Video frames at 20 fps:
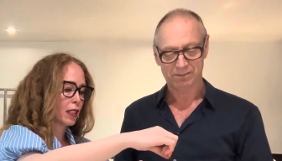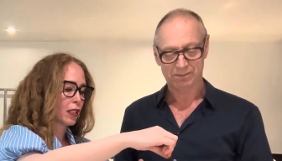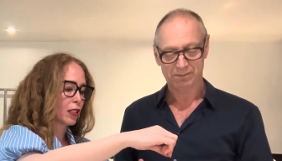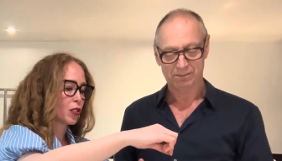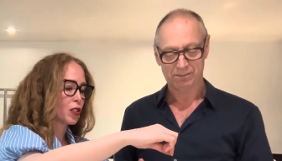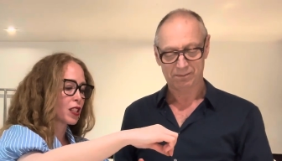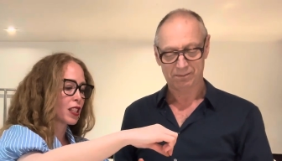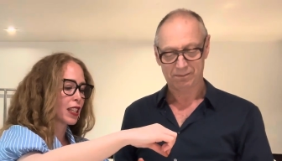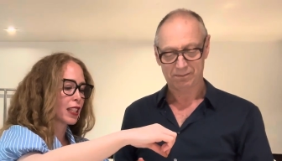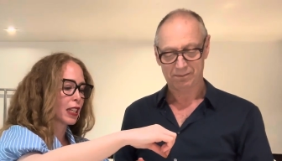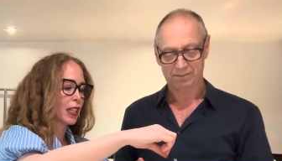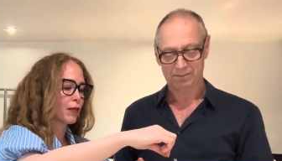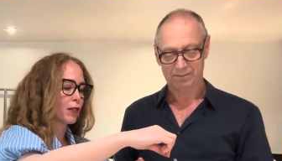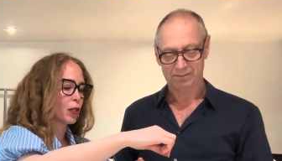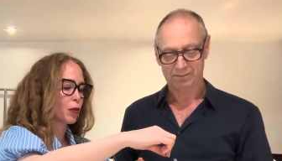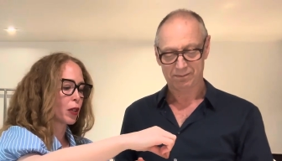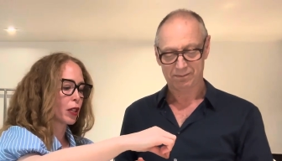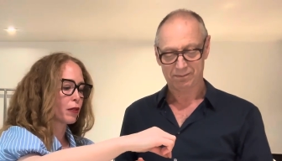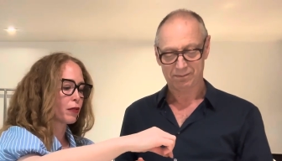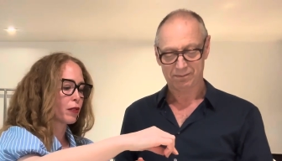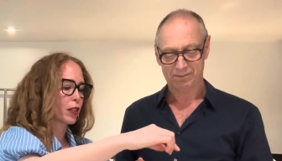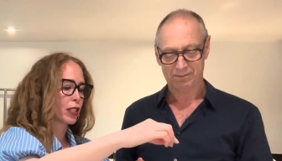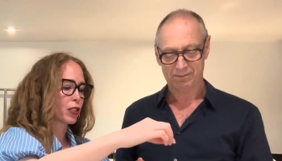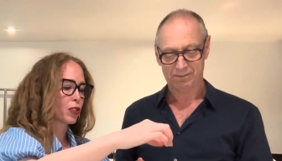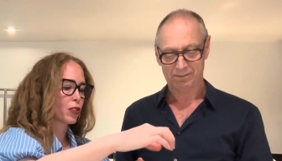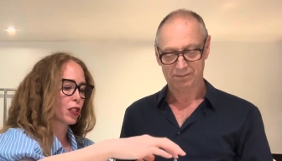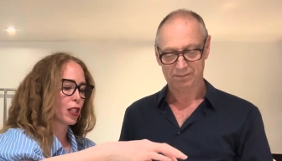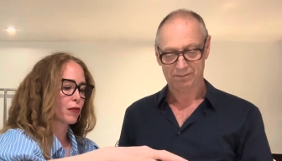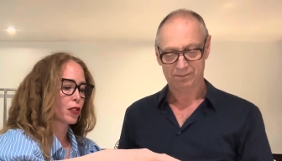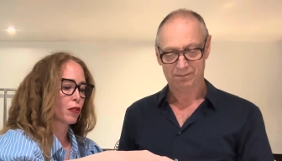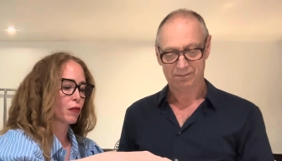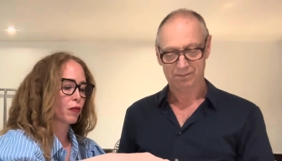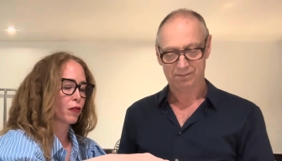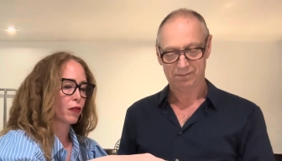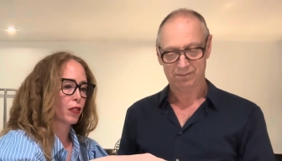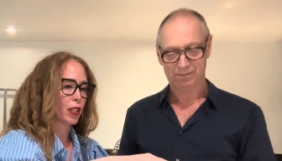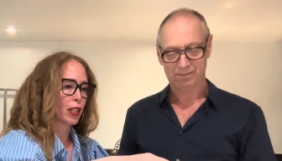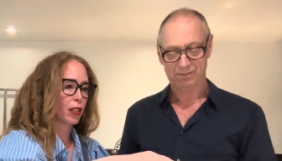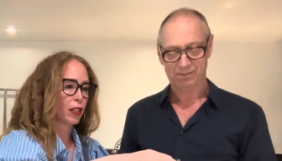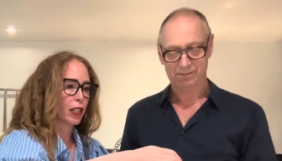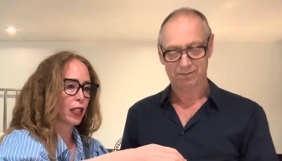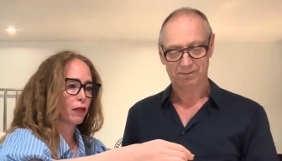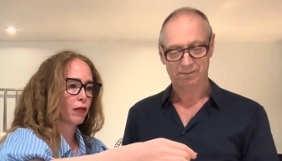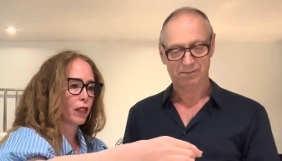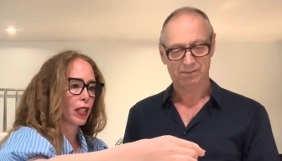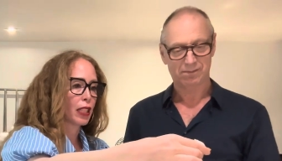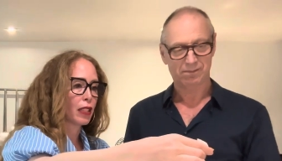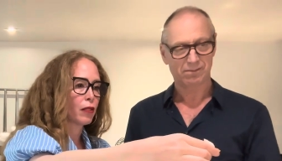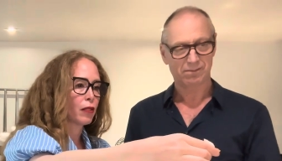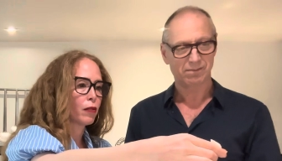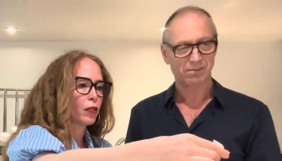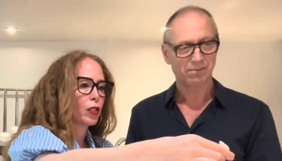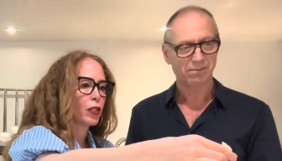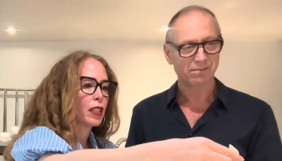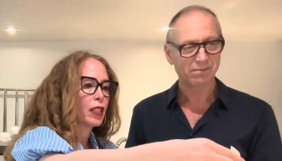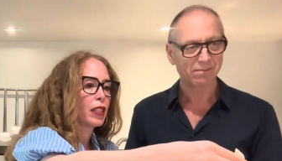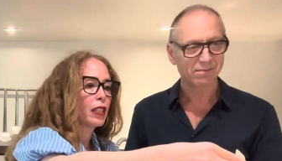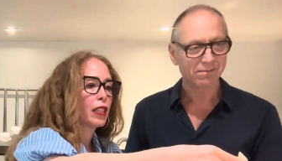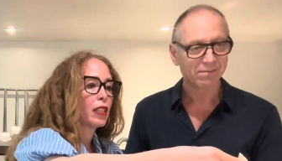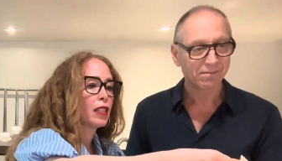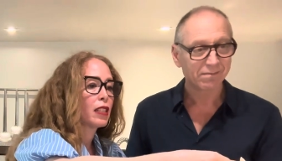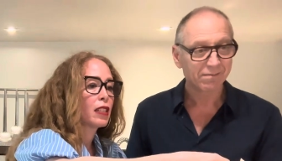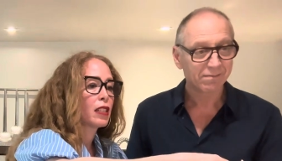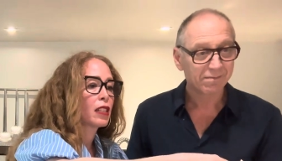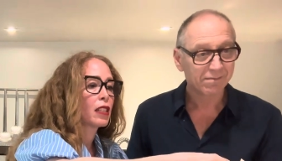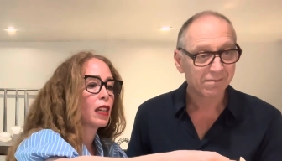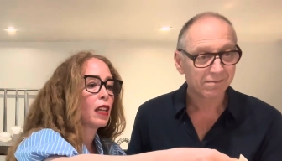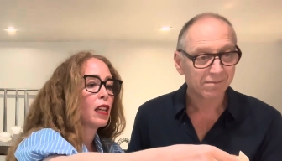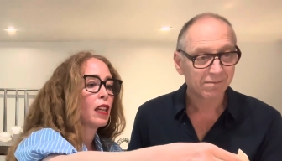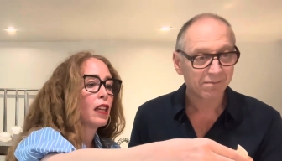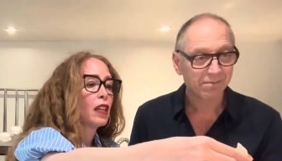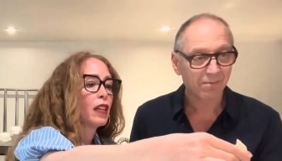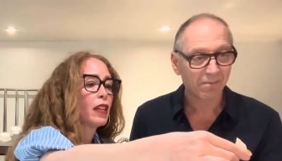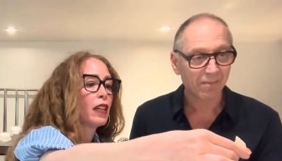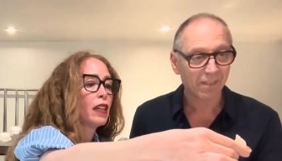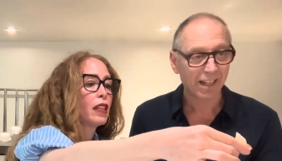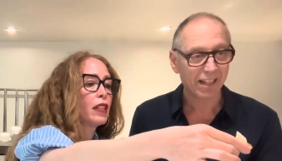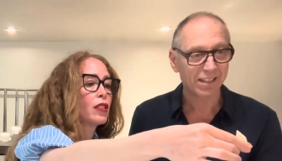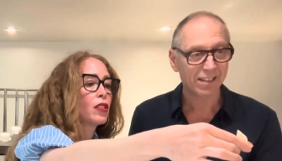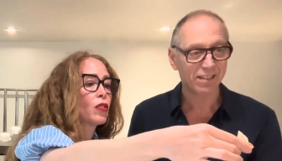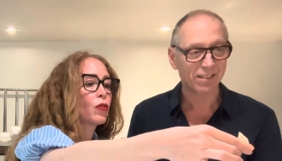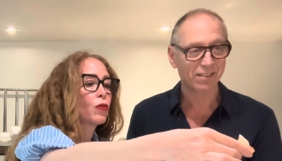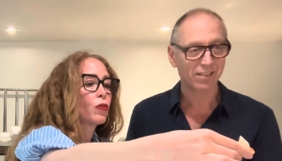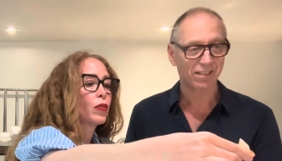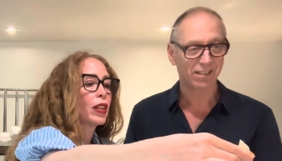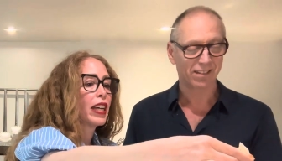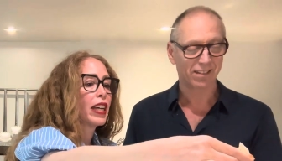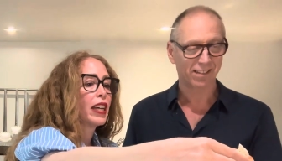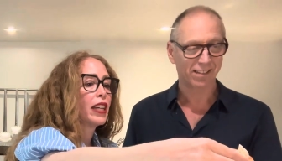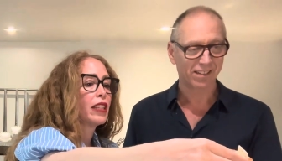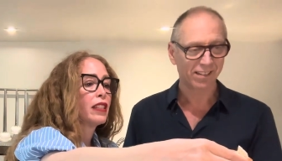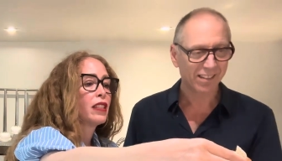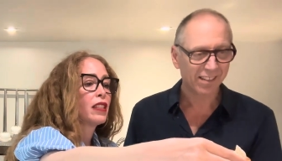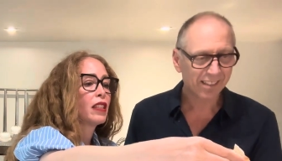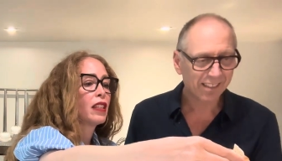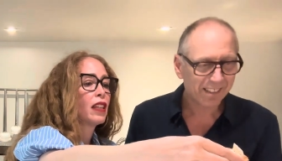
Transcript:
Speaker 1: You'll see it everywhere. French chefs are very faithful to this. It's a red,